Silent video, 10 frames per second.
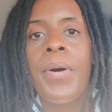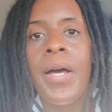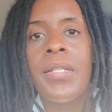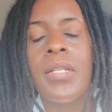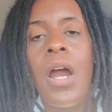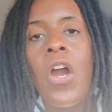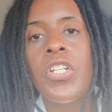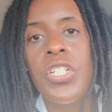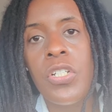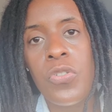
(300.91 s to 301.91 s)
But
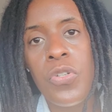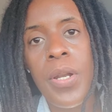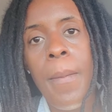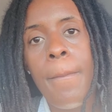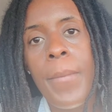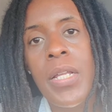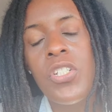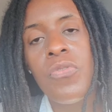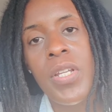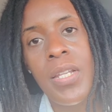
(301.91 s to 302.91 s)
our children
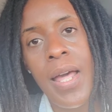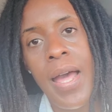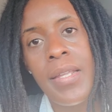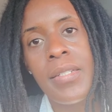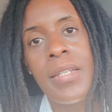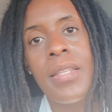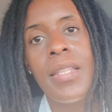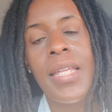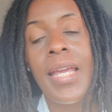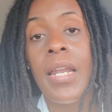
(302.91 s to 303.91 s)
must realize that they